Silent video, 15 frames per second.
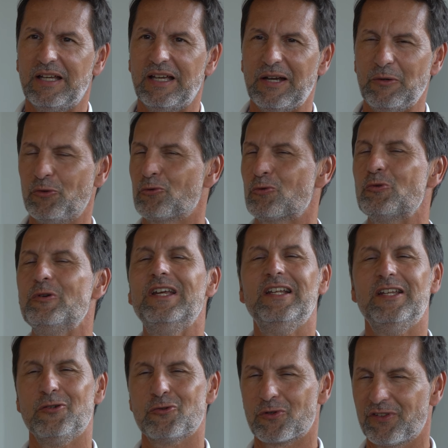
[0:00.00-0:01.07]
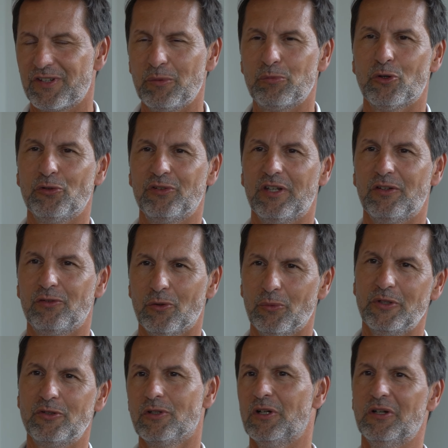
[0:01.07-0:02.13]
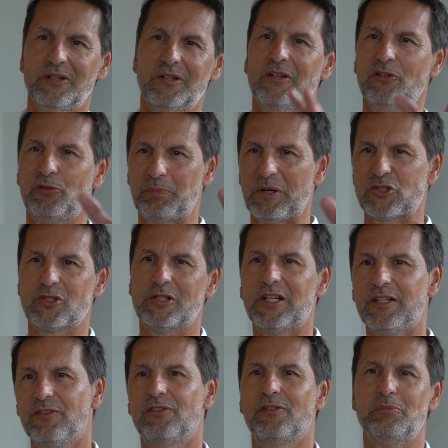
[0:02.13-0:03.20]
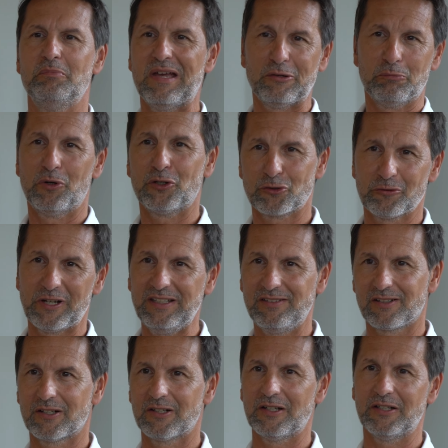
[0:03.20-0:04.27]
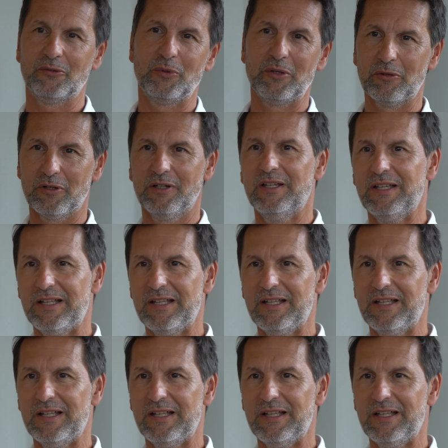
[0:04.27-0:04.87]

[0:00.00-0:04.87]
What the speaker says: It was a really interesting process. So we took a specialist moderator, and we were